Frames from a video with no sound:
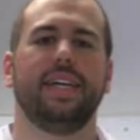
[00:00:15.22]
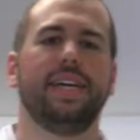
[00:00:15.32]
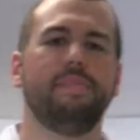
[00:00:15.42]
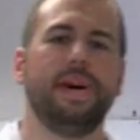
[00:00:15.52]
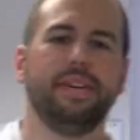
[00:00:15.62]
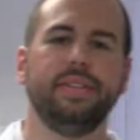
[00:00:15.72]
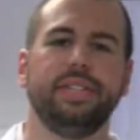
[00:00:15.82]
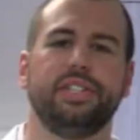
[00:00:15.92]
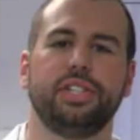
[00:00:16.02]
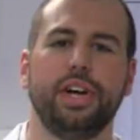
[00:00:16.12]
In modern
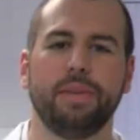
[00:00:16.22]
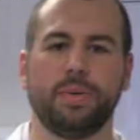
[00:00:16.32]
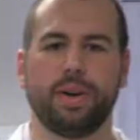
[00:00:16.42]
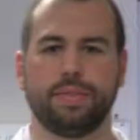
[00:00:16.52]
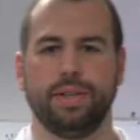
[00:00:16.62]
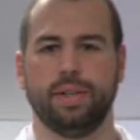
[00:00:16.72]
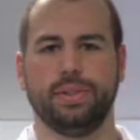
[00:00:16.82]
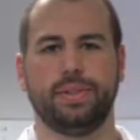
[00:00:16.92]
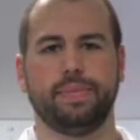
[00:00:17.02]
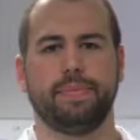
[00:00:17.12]
genomic
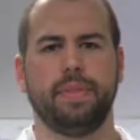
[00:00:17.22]
workflows,